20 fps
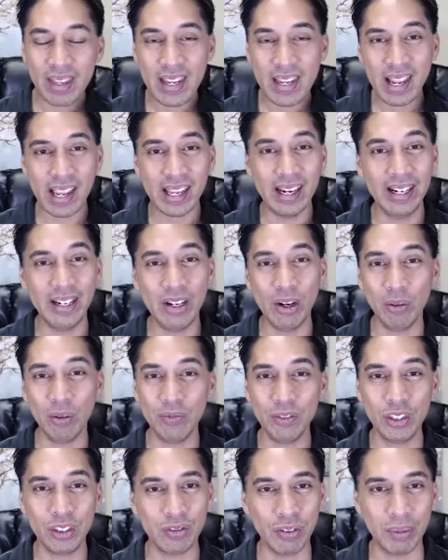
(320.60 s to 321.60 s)
And I know
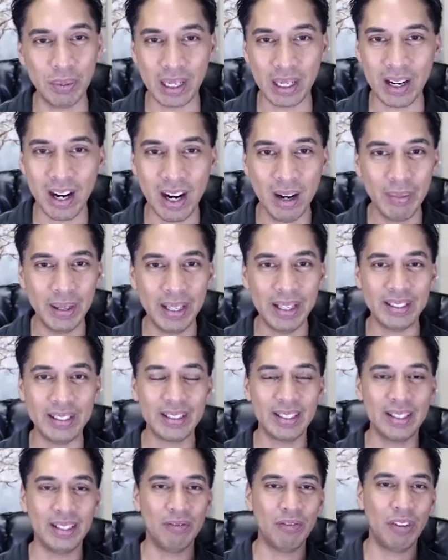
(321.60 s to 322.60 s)
just from the comments
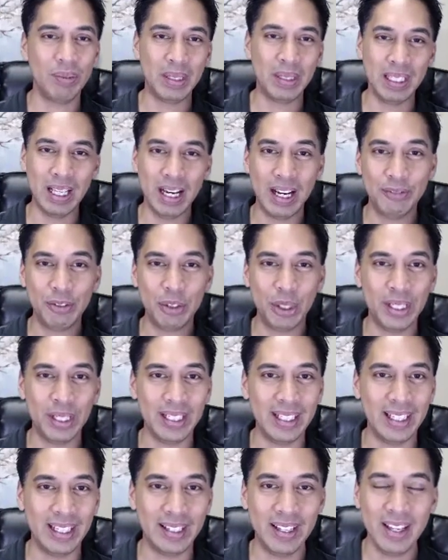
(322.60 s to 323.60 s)
and from the live
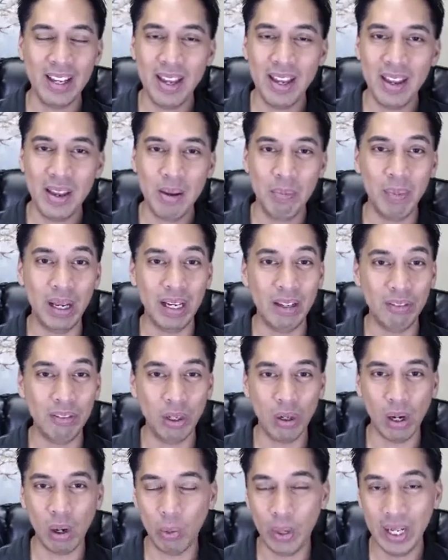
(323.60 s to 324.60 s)
training, many of you are
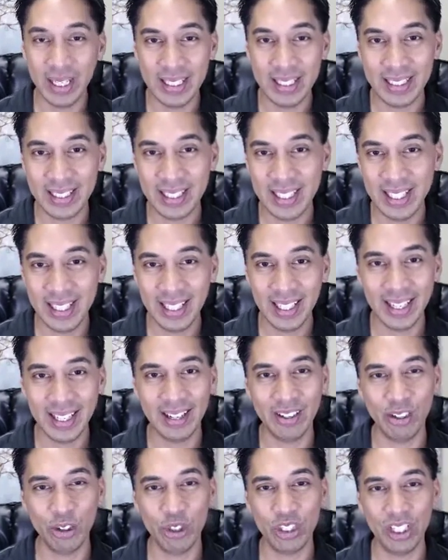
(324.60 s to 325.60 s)
already seeing
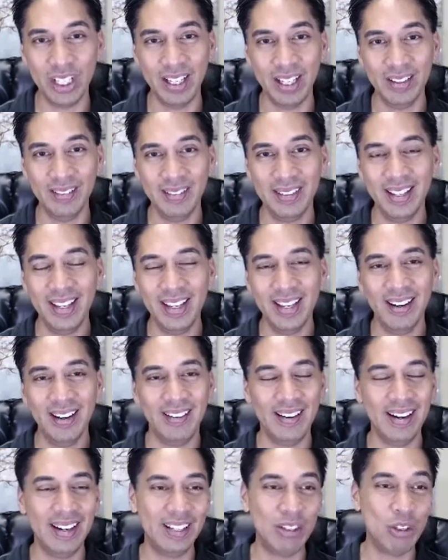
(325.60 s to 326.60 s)
energy,
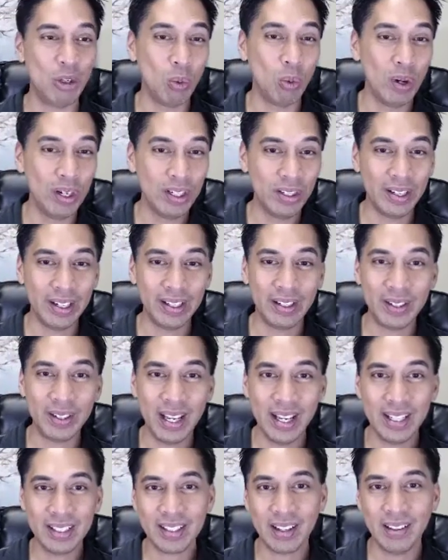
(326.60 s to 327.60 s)
right? And you're wondering, okay, I
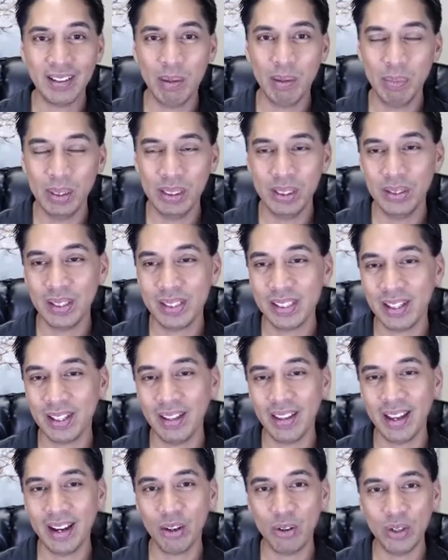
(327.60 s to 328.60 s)
saw that blue, I saw
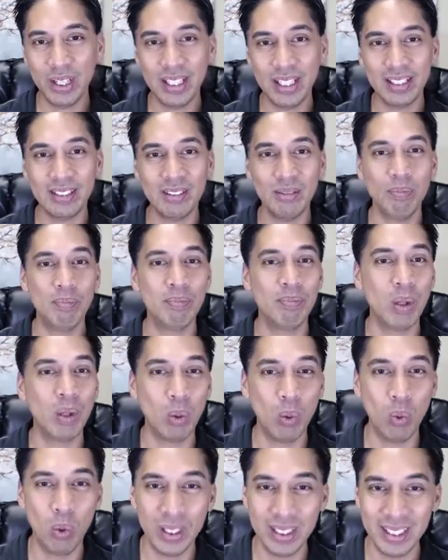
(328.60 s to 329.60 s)
that green, but
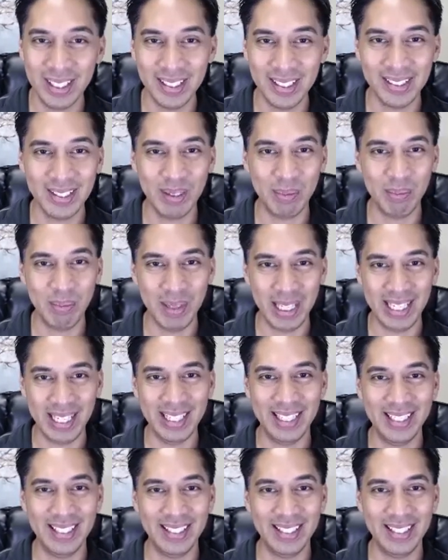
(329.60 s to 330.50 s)
what does it mean?